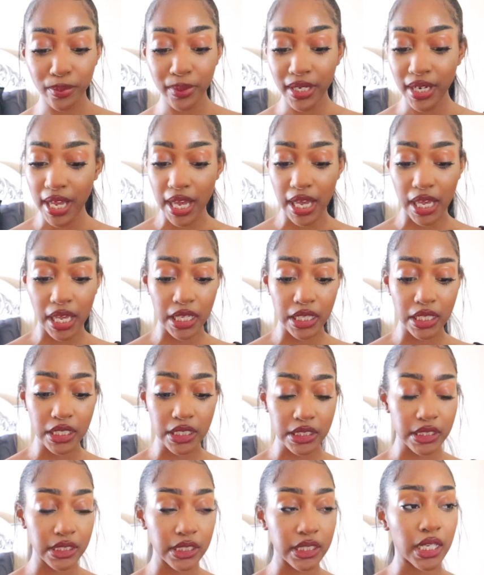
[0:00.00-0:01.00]
bit of
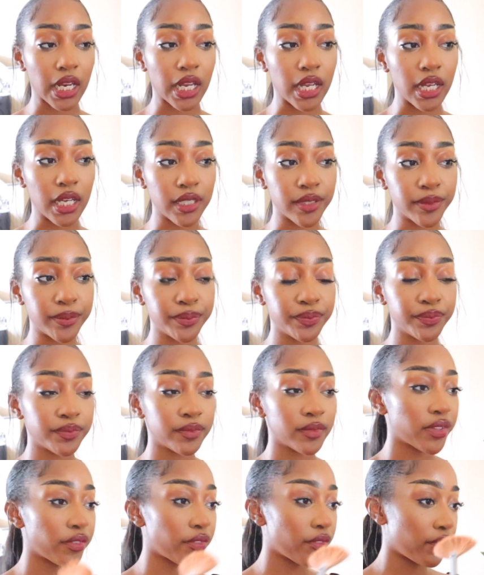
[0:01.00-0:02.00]
highlight today. I'm
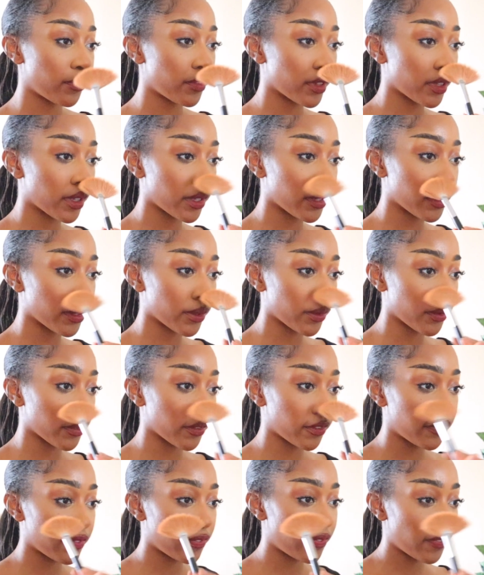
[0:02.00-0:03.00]
feeling a little
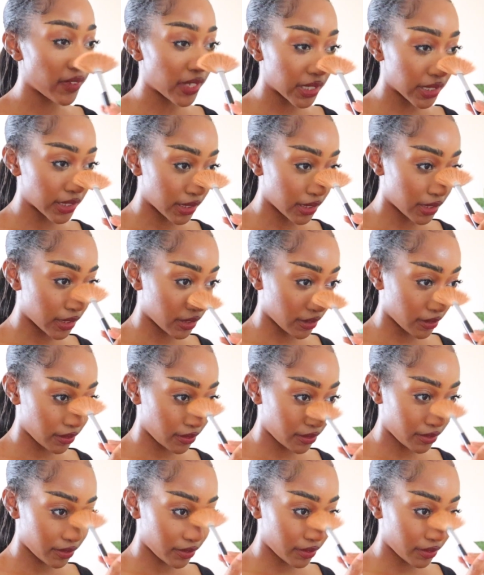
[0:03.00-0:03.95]
festive.